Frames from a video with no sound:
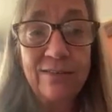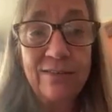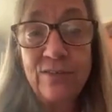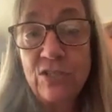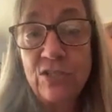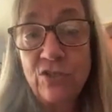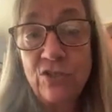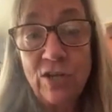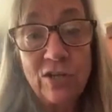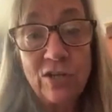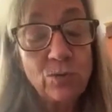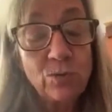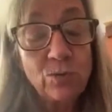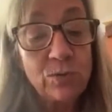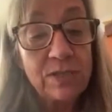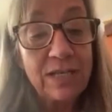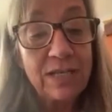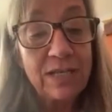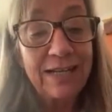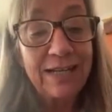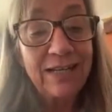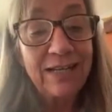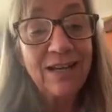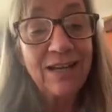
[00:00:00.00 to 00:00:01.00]
And the judge was
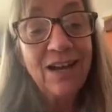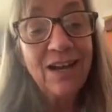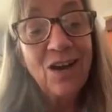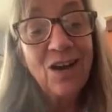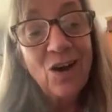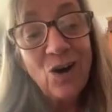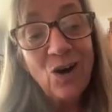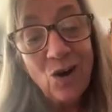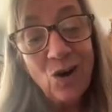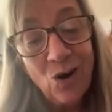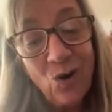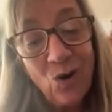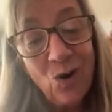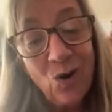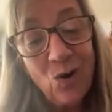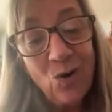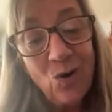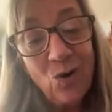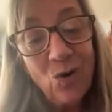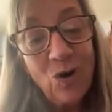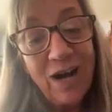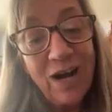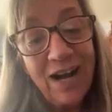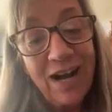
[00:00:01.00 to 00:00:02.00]
like,
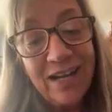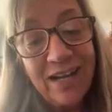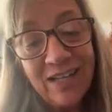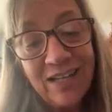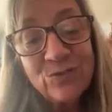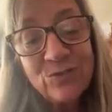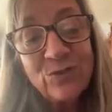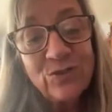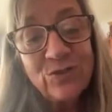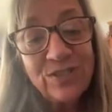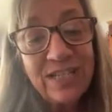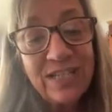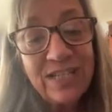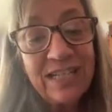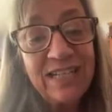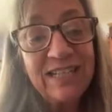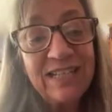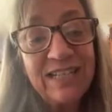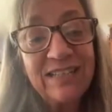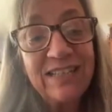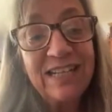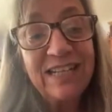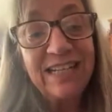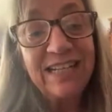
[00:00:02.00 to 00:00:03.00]
oh, I
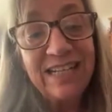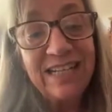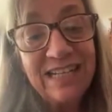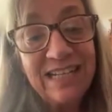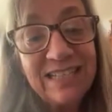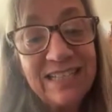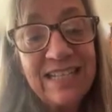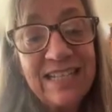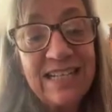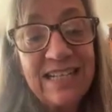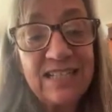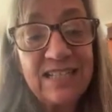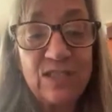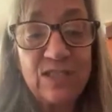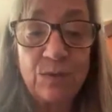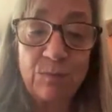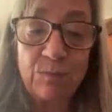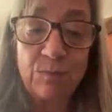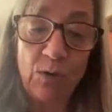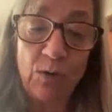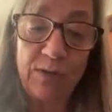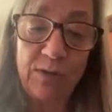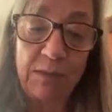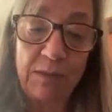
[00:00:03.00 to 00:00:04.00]
understand that he's not
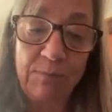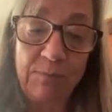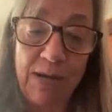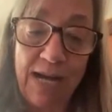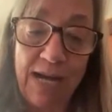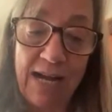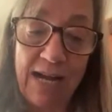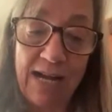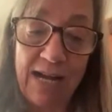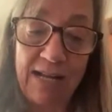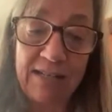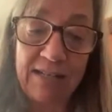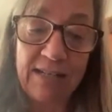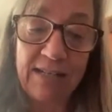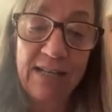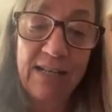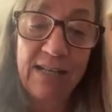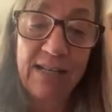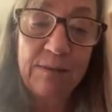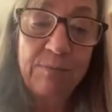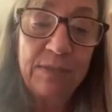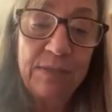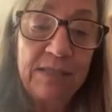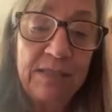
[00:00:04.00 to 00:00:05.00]
smoking pot,
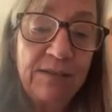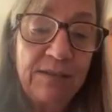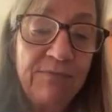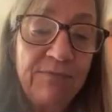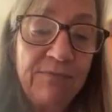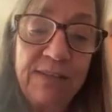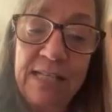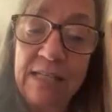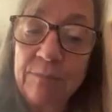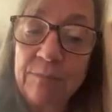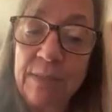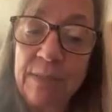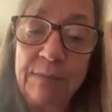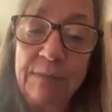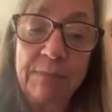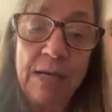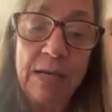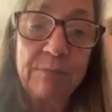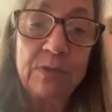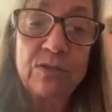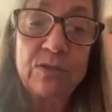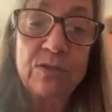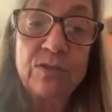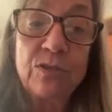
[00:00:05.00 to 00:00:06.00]
but the family
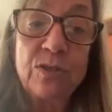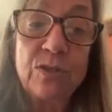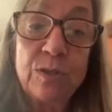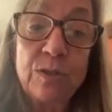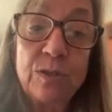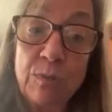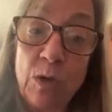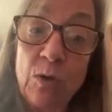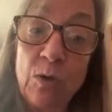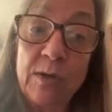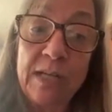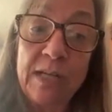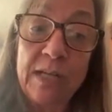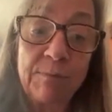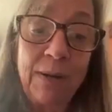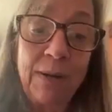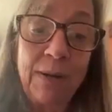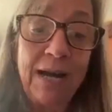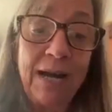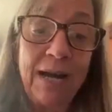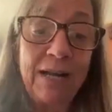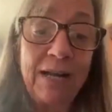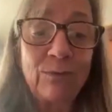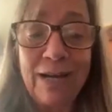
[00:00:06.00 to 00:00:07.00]
members are smoking
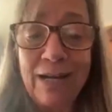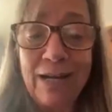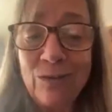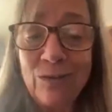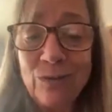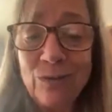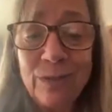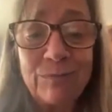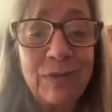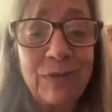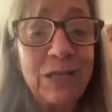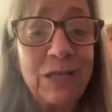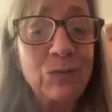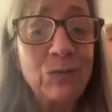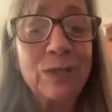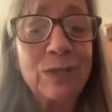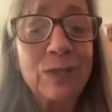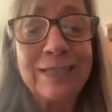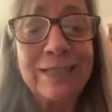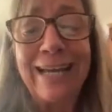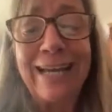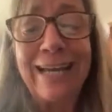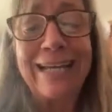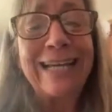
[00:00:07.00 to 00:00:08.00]
pot around him. And
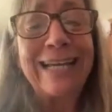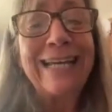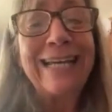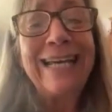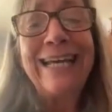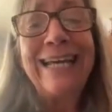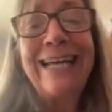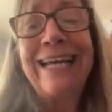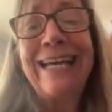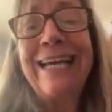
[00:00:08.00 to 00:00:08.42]
we're like,